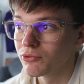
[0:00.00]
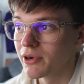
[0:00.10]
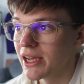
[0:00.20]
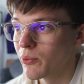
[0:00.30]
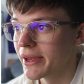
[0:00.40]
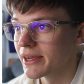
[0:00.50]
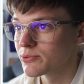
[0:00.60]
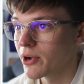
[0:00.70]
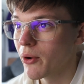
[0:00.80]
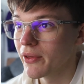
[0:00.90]
rear wing
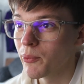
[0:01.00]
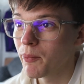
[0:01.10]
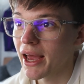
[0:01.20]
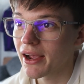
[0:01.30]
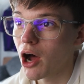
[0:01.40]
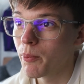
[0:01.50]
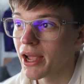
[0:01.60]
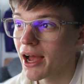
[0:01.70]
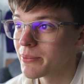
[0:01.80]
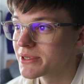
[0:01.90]
as well, and the black
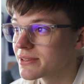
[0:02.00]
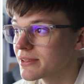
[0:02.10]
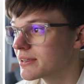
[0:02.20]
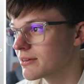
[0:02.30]
hubcaps.